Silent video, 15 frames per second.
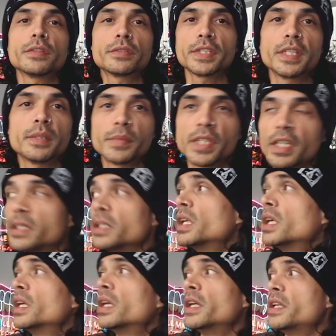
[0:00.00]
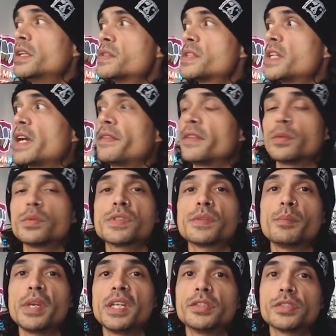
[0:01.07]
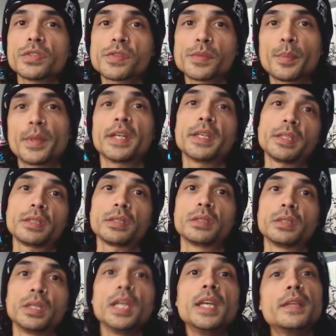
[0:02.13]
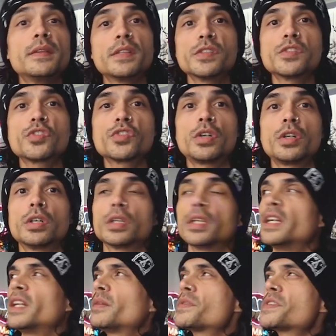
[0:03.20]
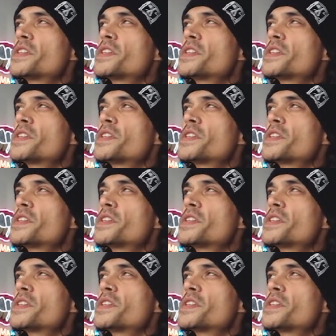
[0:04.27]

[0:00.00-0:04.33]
damn day is that there was a major spike in this song. And I was